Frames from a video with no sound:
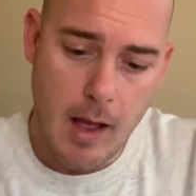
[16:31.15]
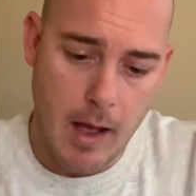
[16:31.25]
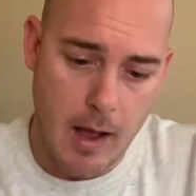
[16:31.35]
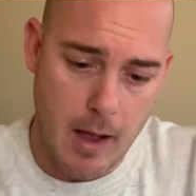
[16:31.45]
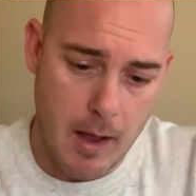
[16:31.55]

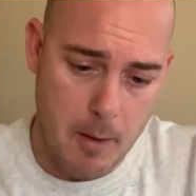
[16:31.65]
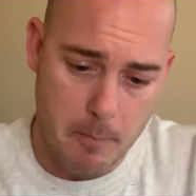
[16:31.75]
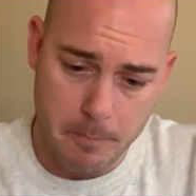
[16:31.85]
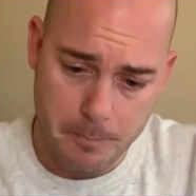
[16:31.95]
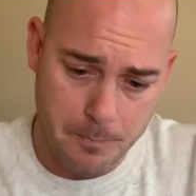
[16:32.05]

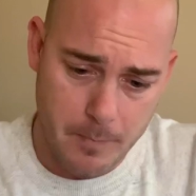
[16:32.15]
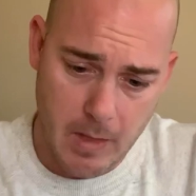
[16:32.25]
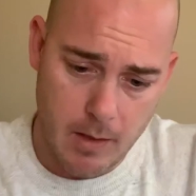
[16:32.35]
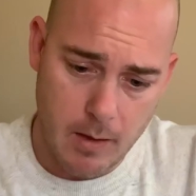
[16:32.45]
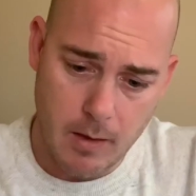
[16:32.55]

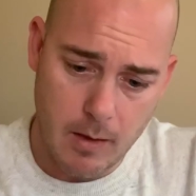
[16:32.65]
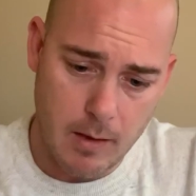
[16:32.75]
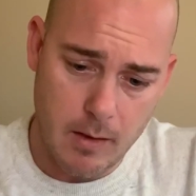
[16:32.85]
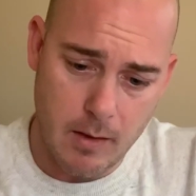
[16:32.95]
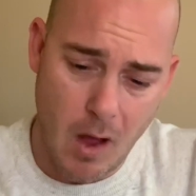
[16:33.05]

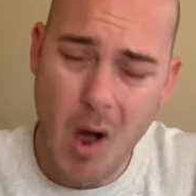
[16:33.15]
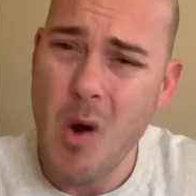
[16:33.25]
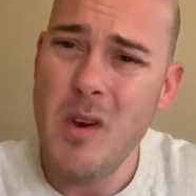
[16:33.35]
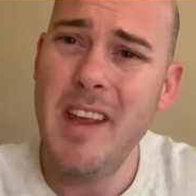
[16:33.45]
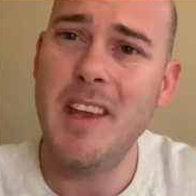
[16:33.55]
The
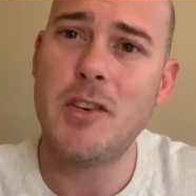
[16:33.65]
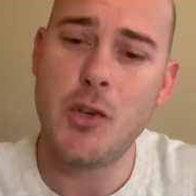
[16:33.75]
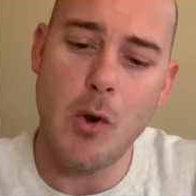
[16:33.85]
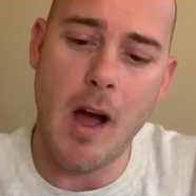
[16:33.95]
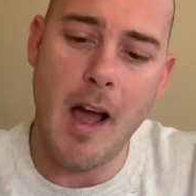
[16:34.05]
only
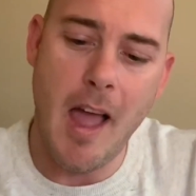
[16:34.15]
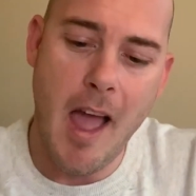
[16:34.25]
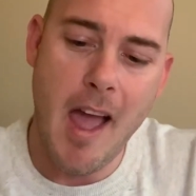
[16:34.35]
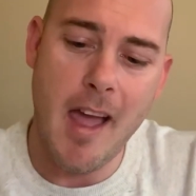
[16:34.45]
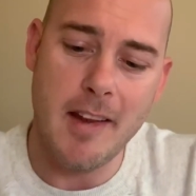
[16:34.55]
issue I
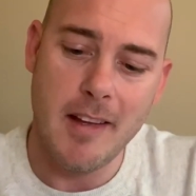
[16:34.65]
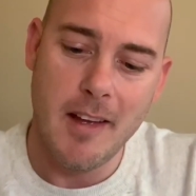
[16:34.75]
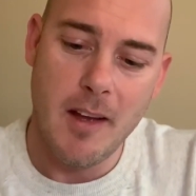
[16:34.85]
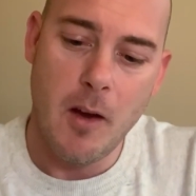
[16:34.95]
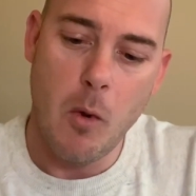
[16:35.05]
had
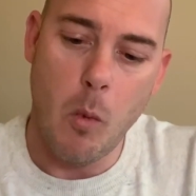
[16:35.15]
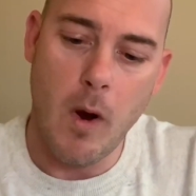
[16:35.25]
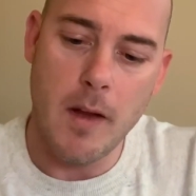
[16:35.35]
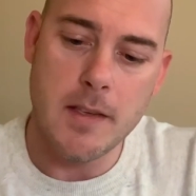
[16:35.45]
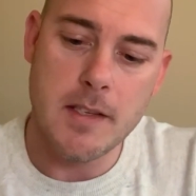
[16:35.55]

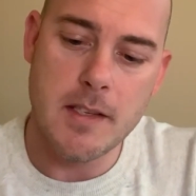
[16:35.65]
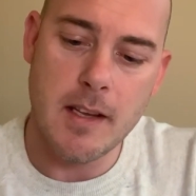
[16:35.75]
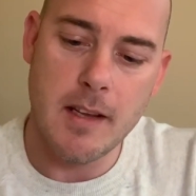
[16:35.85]
was